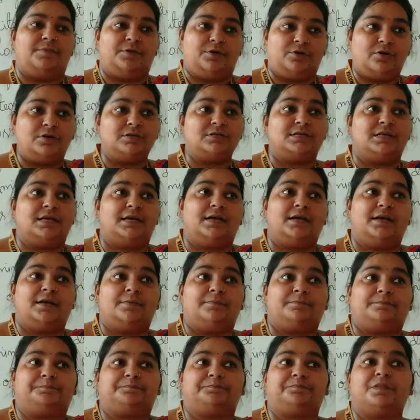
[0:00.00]
because
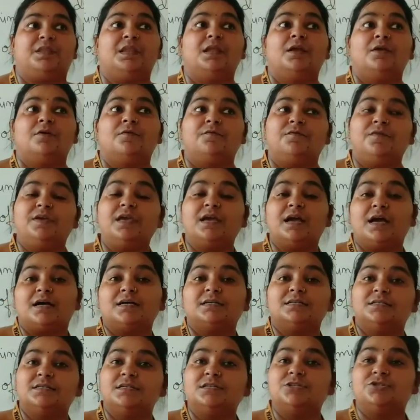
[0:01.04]
we
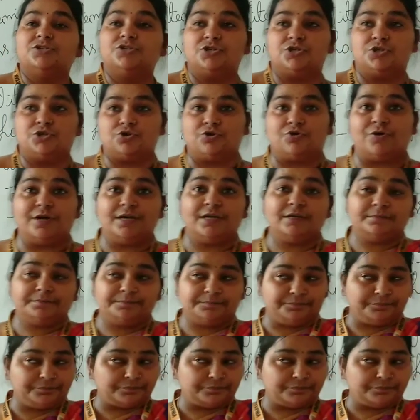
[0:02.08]
are just destroying